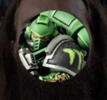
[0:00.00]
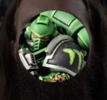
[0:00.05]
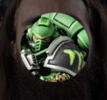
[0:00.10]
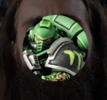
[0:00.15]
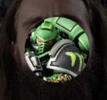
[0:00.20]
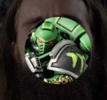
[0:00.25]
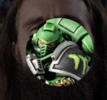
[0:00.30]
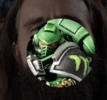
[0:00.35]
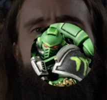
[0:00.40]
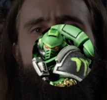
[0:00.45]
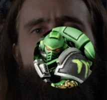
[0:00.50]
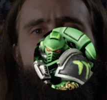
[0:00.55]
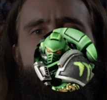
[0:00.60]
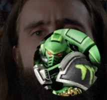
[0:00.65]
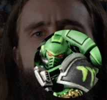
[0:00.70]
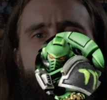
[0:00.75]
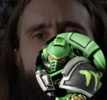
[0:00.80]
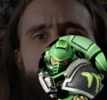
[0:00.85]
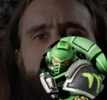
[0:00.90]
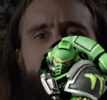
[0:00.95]
By the
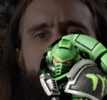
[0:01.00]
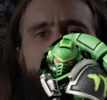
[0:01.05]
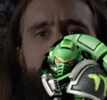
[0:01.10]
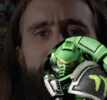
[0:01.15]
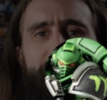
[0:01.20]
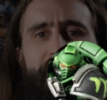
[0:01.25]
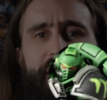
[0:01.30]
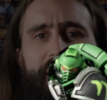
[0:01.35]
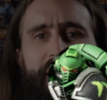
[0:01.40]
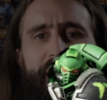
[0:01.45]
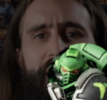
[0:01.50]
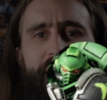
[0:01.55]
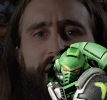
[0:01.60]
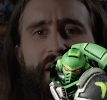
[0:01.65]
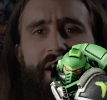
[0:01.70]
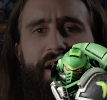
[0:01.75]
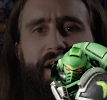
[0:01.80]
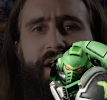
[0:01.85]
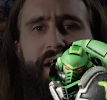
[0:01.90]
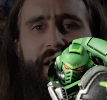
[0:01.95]
Emperor, he's already
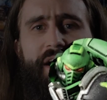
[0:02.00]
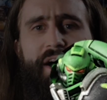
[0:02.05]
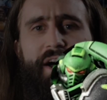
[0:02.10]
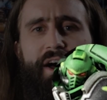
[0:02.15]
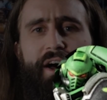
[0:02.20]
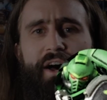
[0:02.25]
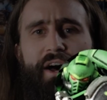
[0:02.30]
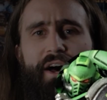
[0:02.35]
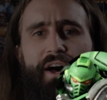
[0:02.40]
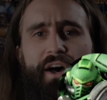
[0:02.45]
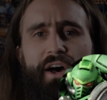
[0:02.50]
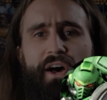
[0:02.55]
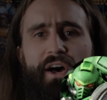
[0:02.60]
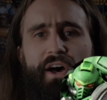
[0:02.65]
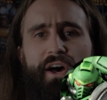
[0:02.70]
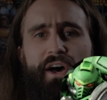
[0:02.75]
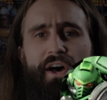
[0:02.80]
getting off topic.